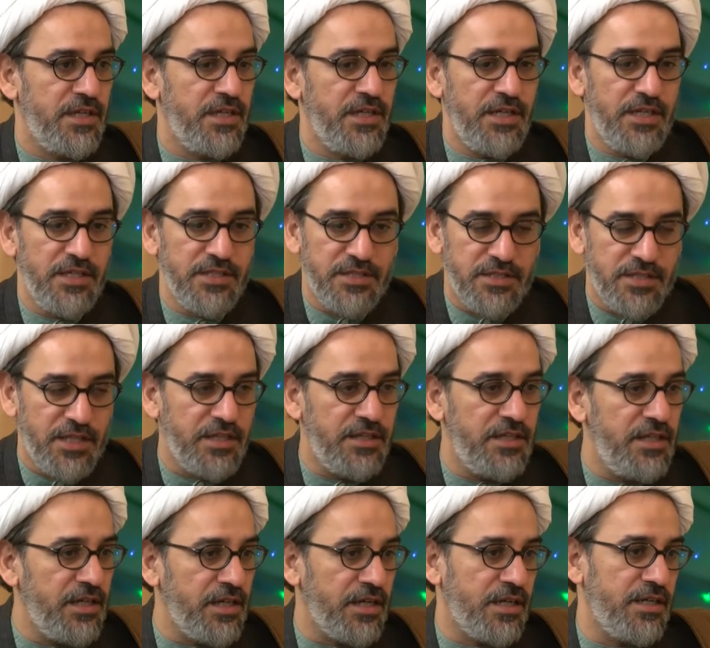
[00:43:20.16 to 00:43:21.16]
He is
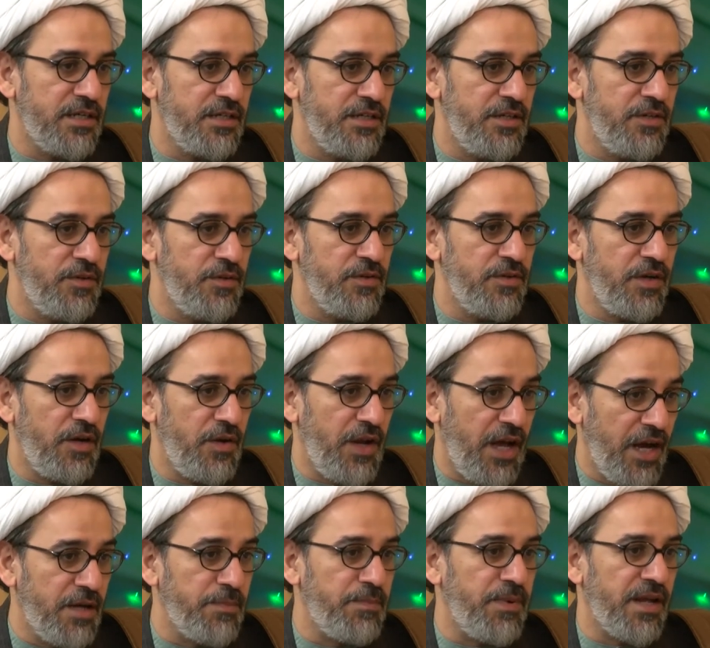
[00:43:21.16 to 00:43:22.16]
Siddiq, you know,
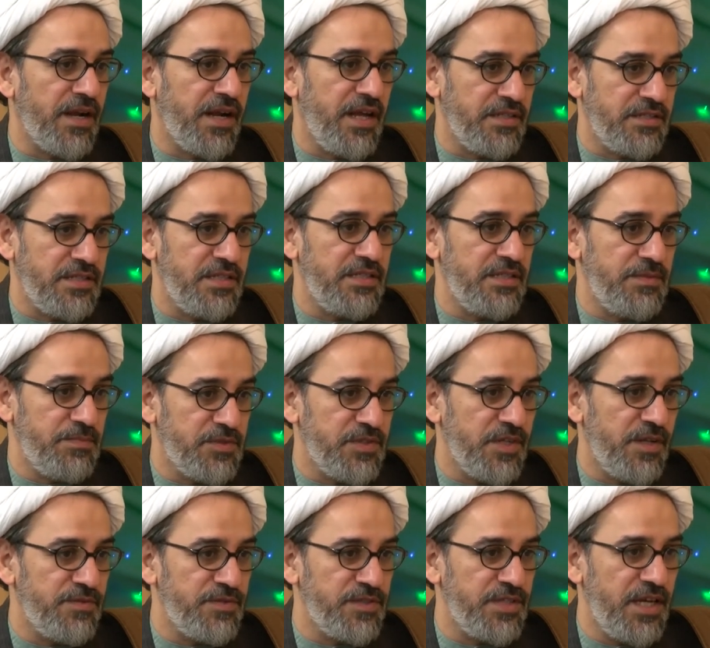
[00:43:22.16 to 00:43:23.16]
Al-Akbar, as he
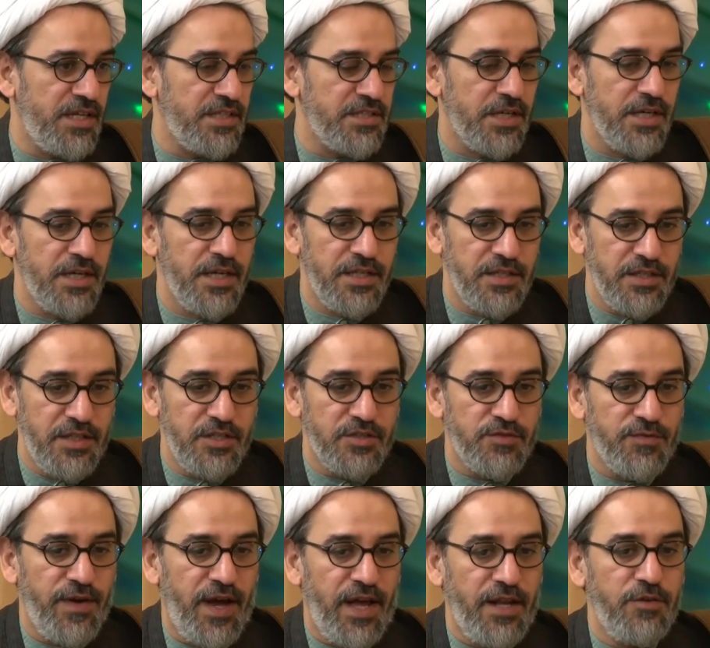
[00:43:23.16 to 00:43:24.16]
himself said. These
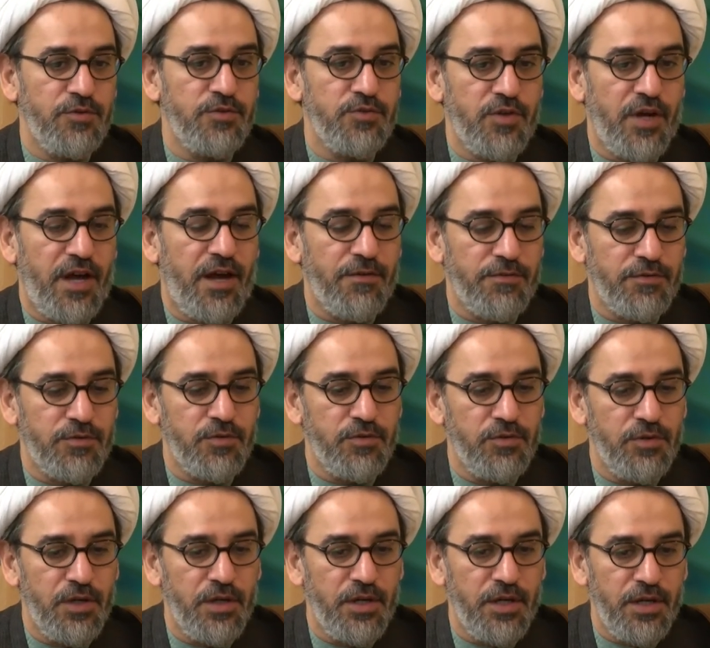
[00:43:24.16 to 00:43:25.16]
values you have to,
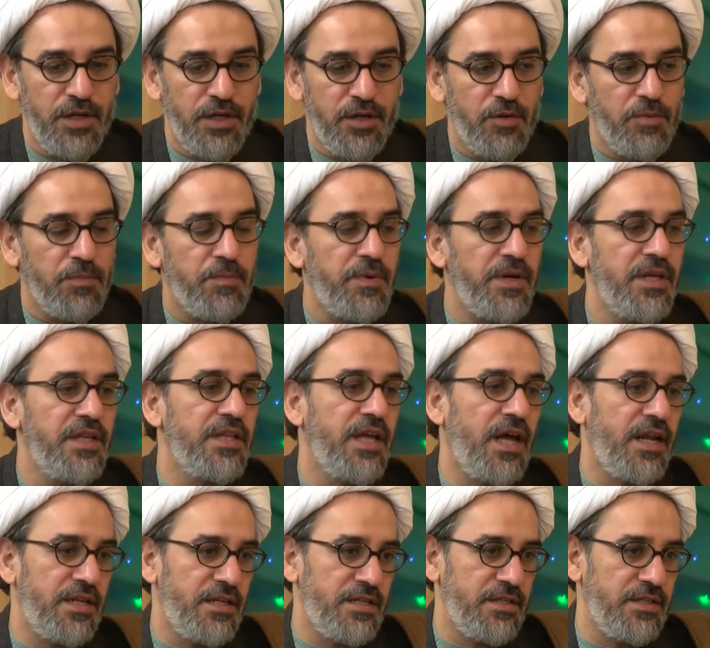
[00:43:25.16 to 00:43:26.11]
you know, bring that.